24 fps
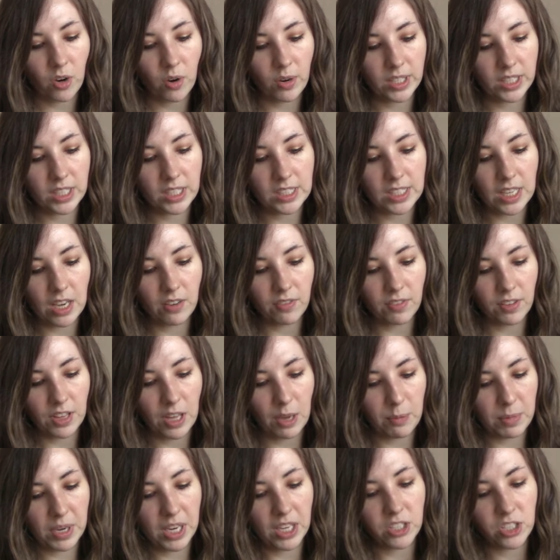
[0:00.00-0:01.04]
going to sell for
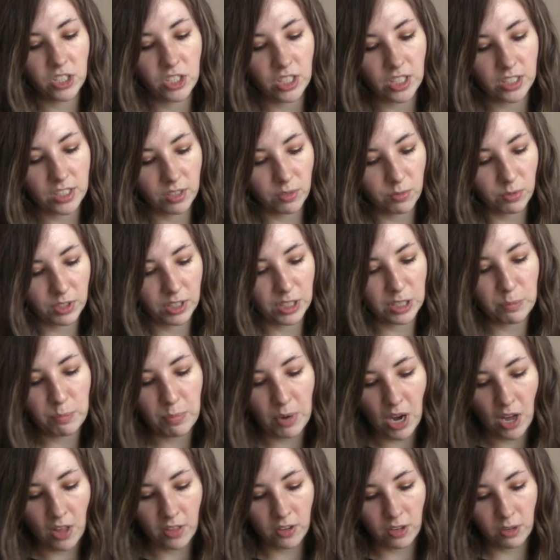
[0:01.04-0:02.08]
that much doesn't really
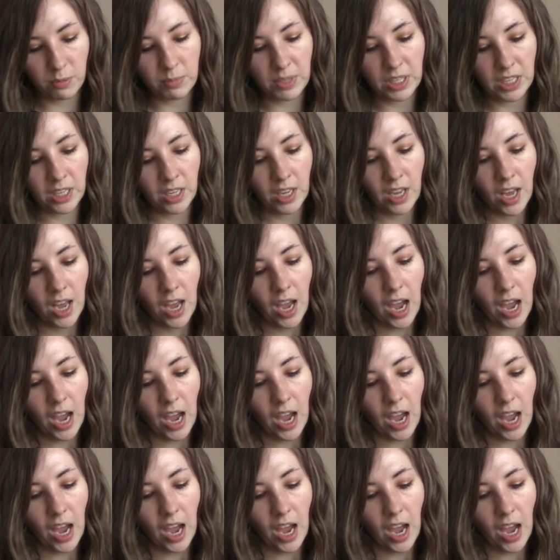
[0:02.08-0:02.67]
bother me.